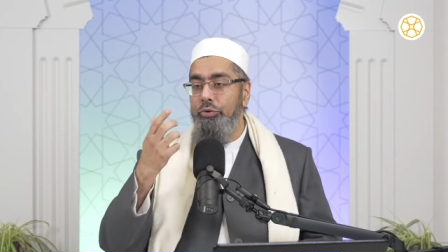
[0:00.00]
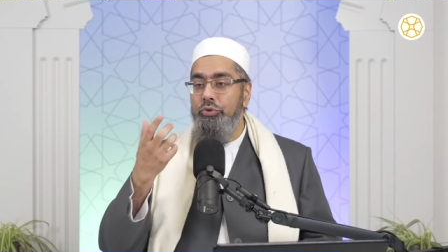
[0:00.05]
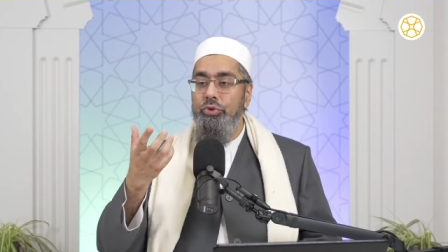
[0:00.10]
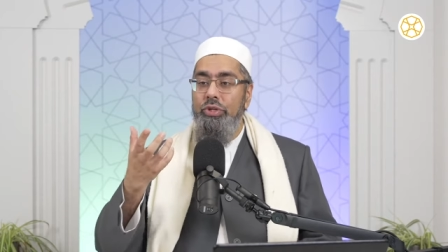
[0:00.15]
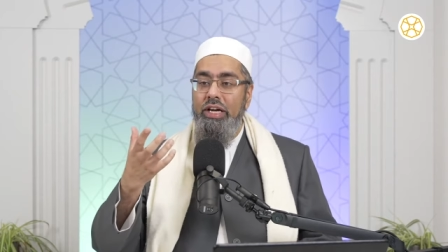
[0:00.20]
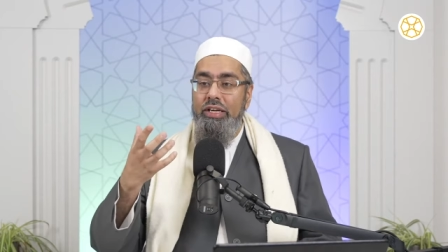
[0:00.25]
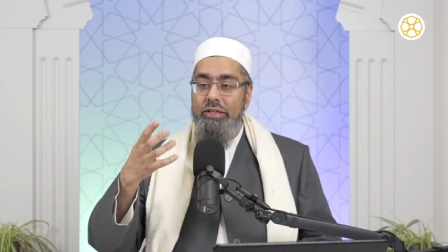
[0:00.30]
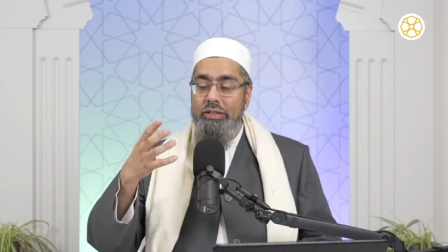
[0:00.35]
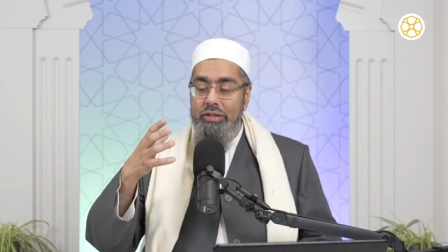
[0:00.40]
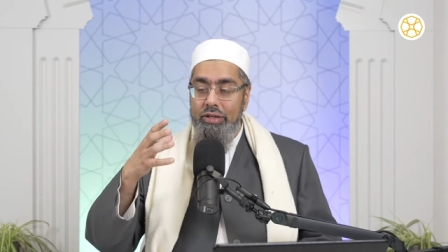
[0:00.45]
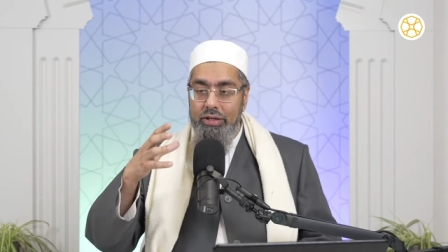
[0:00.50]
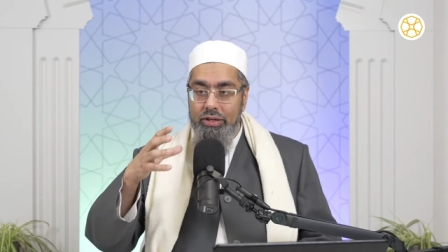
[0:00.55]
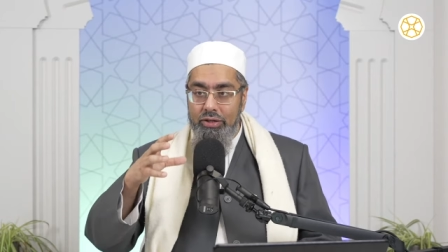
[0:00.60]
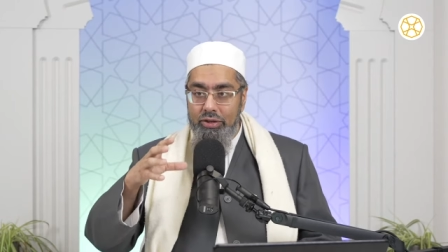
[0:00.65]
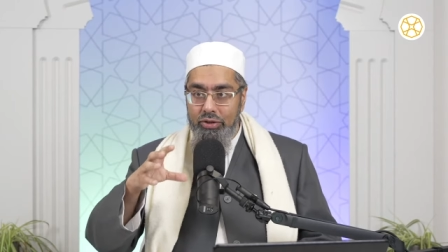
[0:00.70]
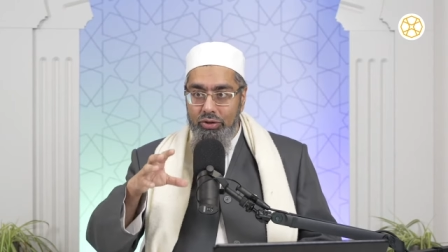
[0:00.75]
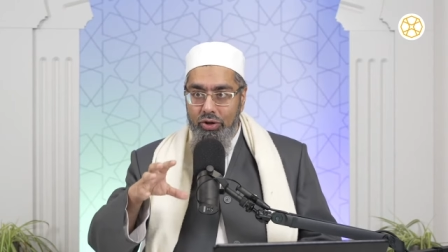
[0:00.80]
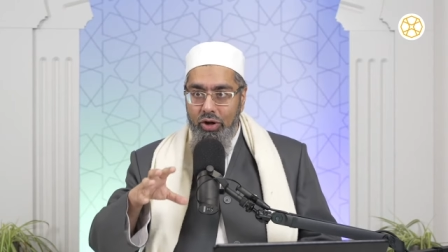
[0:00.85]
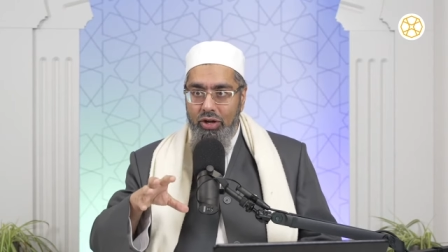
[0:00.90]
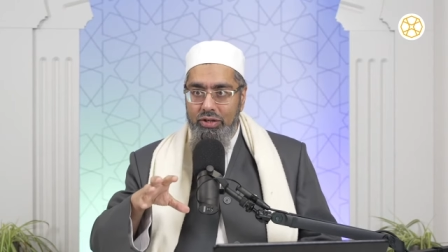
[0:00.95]
that
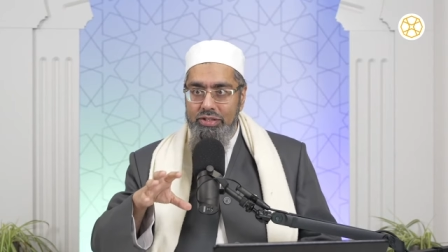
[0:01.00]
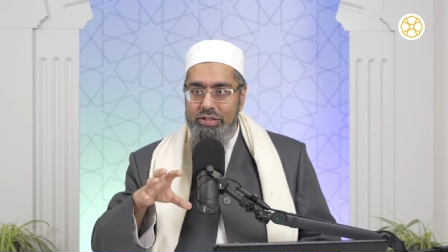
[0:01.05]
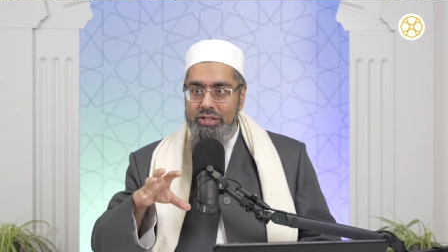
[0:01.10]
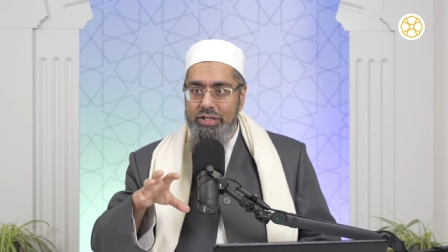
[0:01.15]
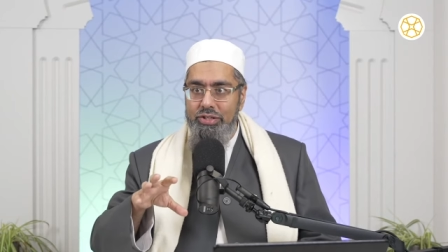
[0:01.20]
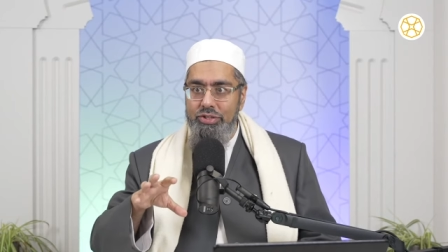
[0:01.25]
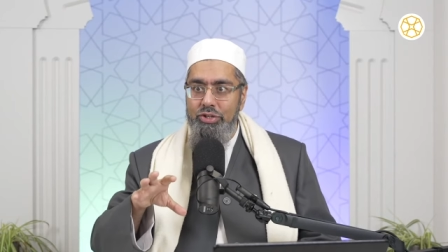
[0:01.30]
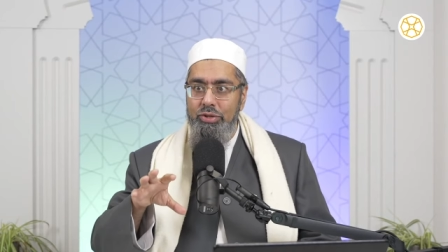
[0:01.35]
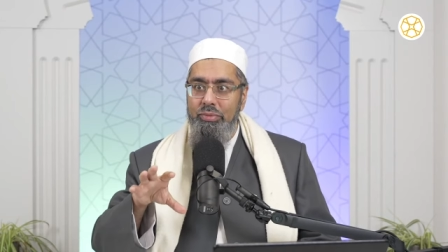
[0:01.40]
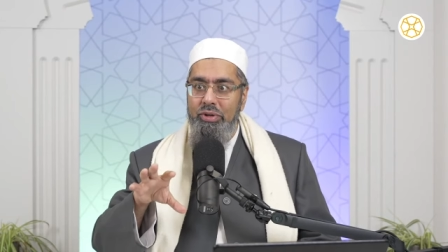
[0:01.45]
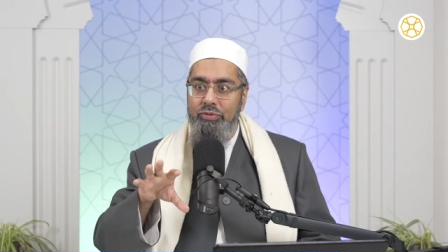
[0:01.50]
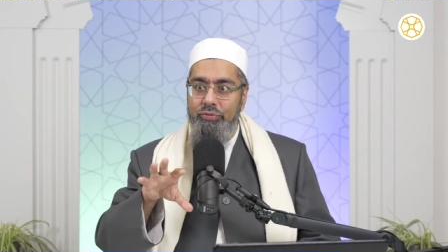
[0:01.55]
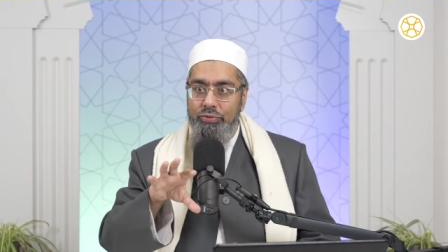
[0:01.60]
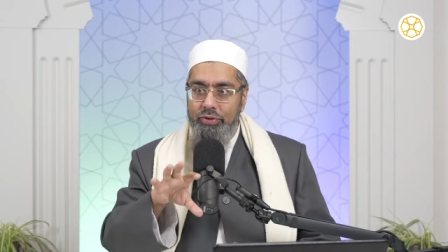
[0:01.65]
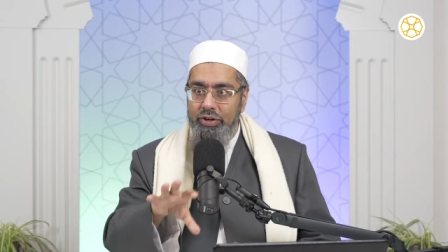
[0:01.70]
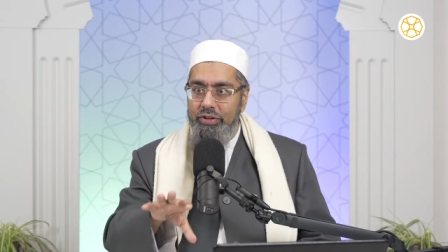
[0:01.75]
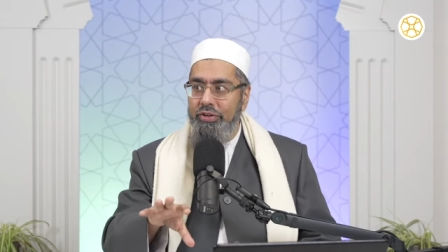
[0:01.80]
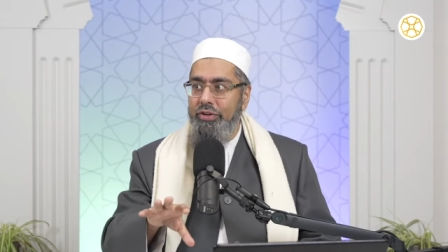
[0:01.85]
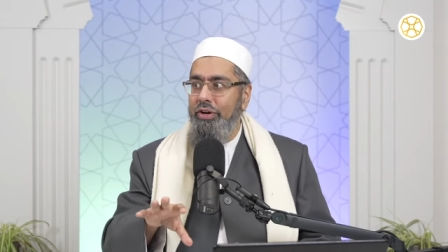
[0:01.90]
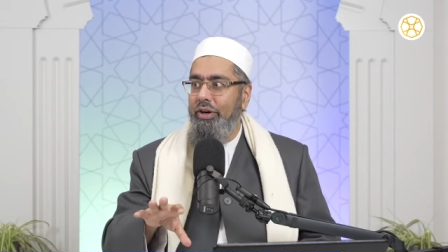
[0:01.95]
causes us to be
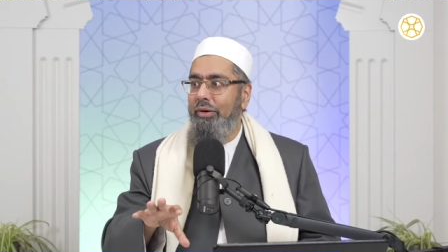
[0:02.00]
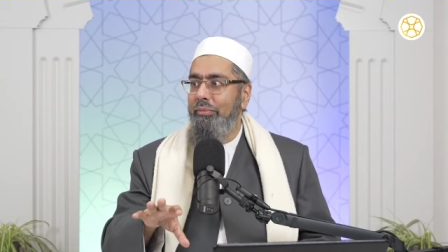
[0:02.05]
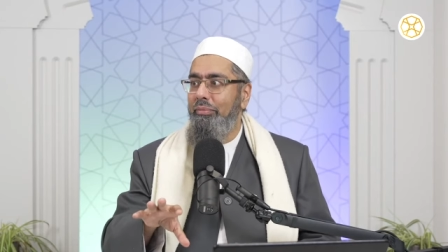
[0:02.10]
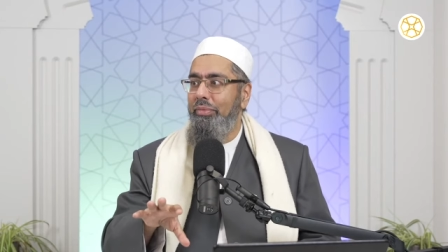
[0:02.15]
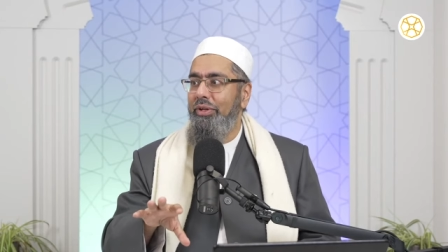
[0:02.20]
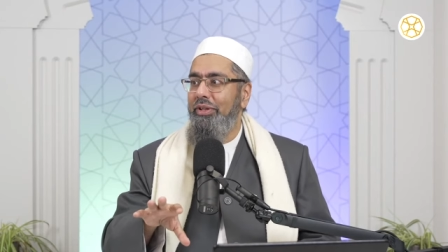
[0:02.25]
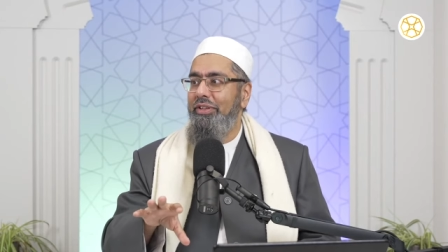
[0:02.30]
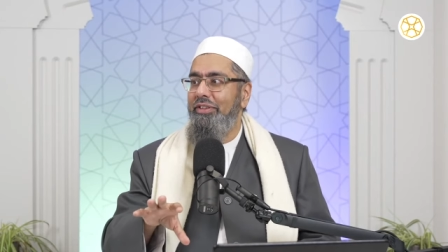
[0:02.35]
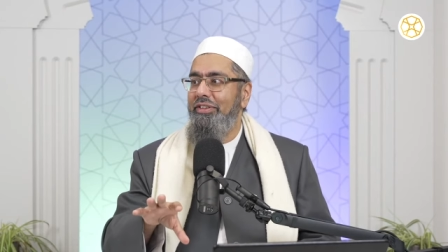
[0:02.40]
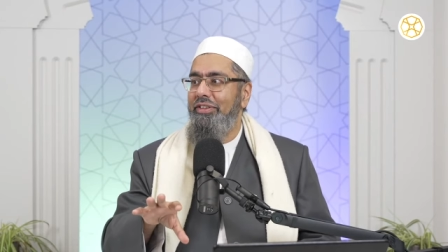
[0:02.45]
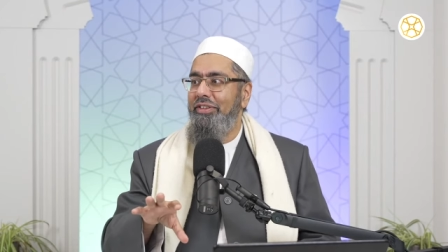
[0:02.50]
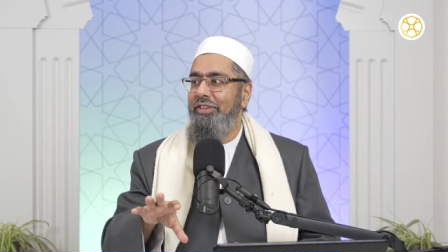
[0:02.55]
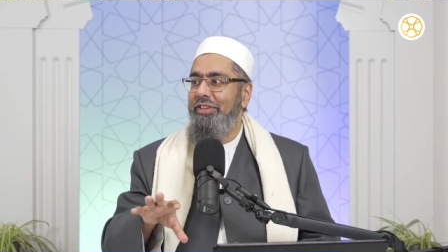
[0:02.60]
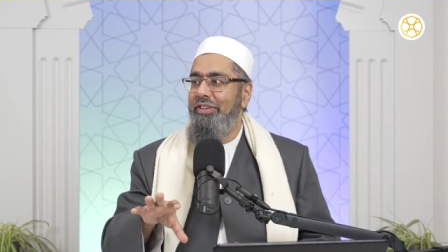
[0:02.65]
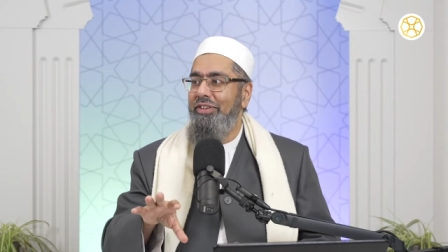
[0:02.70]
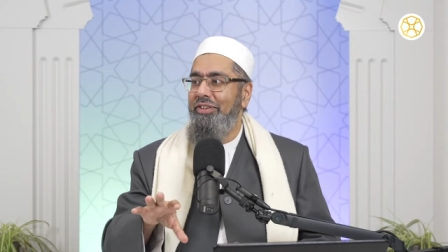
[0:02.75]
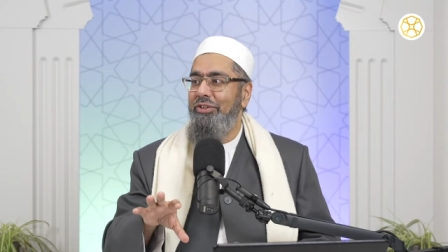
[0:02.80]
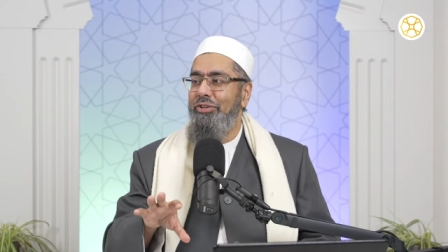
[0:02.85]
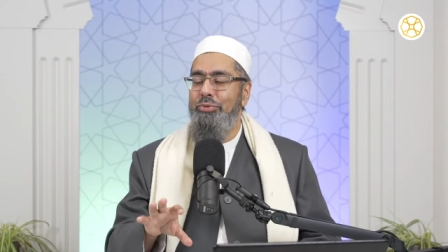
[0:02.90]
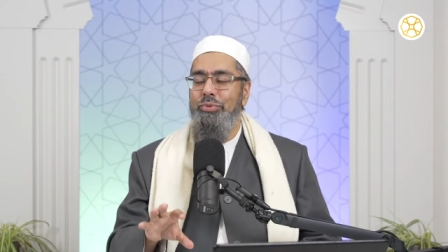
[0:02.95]
further humbled
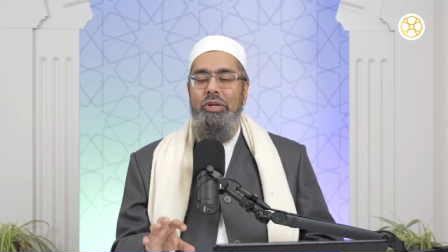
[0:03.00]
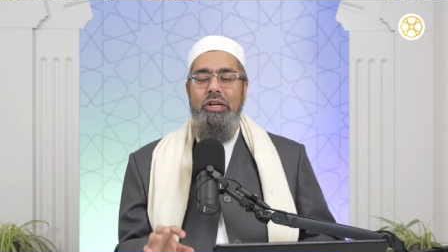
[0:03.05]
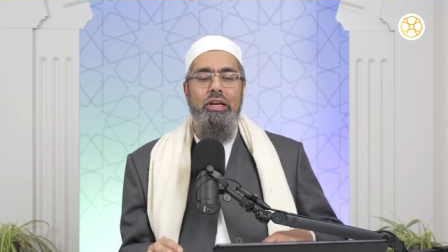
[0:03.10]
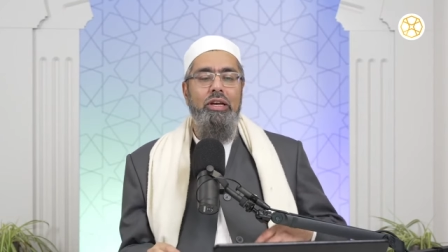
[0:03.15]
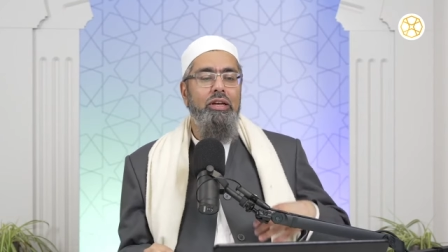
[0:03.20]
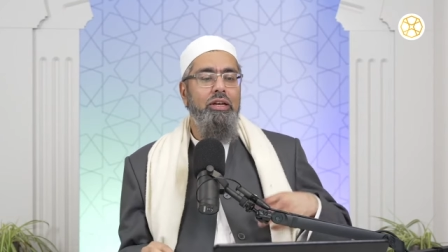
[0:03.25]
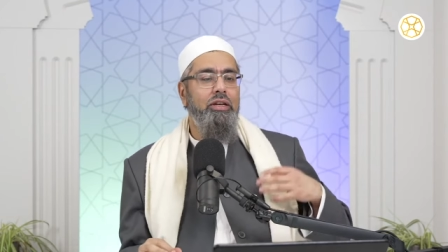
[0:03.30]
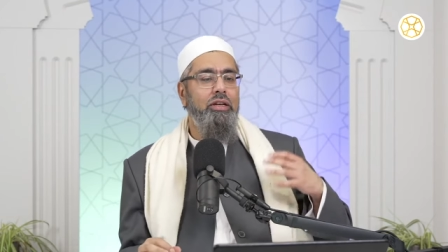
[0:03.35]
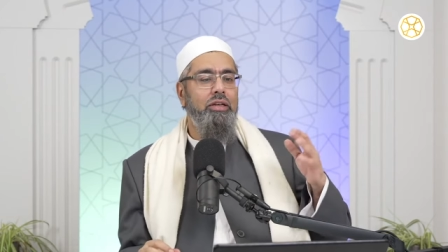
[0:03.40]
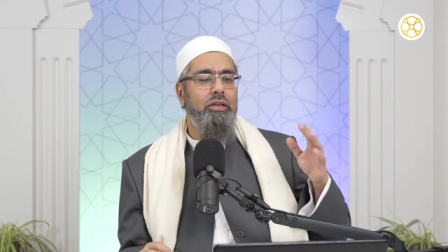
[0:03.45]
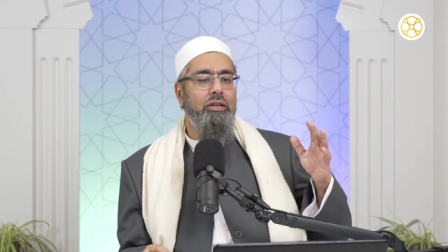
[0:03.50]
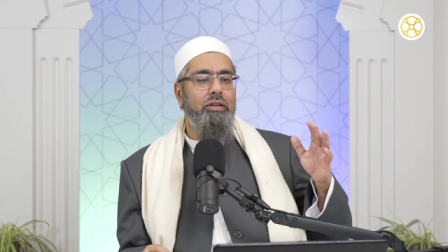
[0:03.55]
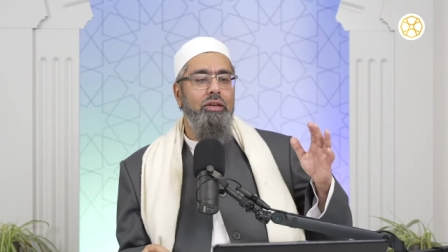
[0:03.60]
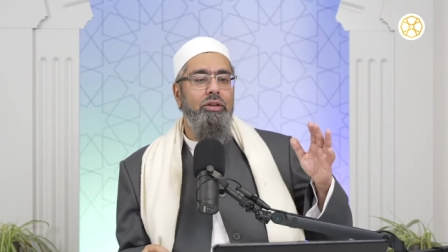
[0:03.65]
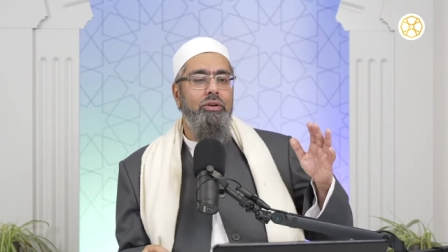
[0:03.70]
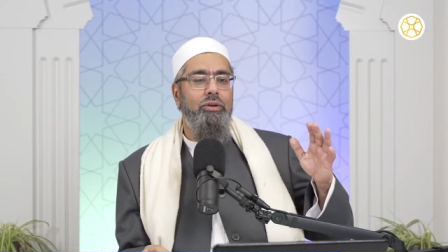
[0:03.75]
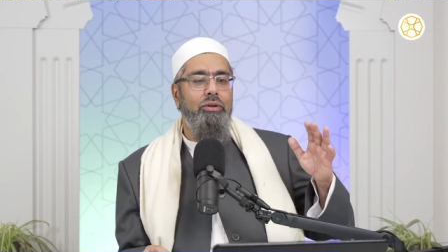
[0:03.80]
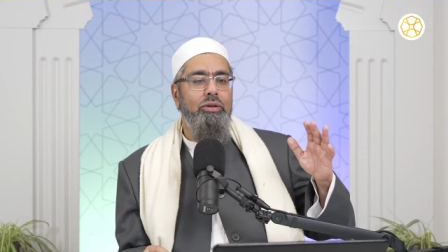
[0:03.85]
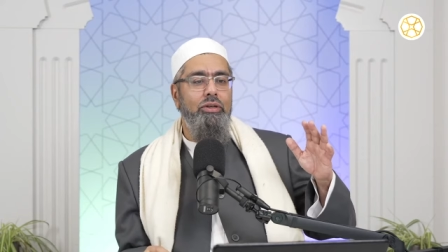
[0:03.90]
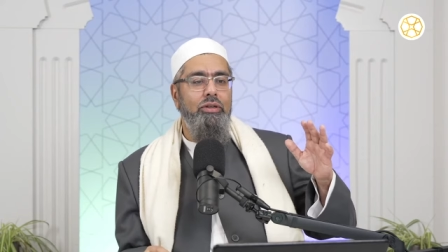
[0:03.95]
because we, you
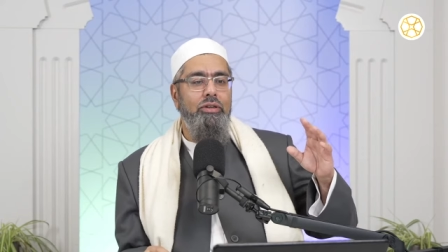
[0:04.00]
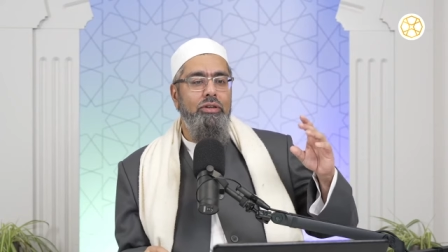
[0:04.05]
know,